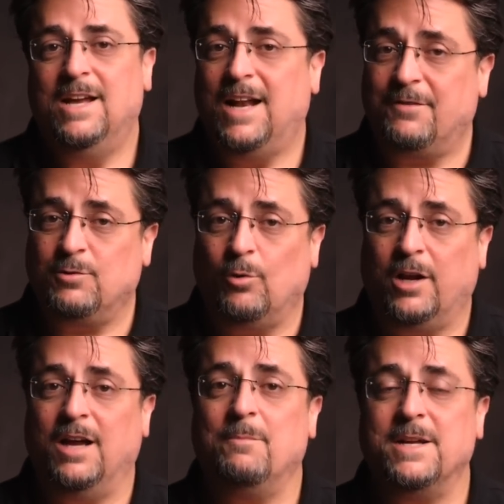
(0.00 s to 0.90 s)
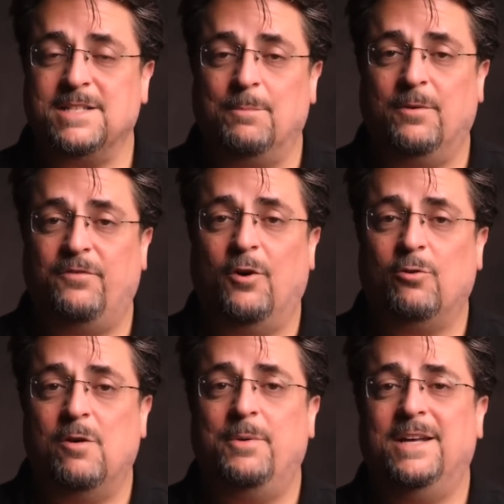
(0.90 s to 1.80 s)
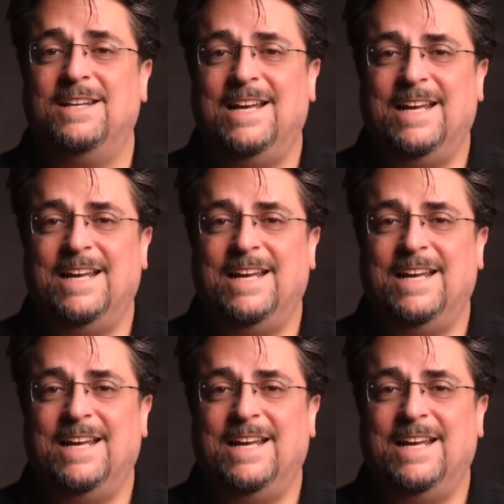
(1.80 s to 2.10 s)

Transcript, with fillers: After working on my temple photo a bit,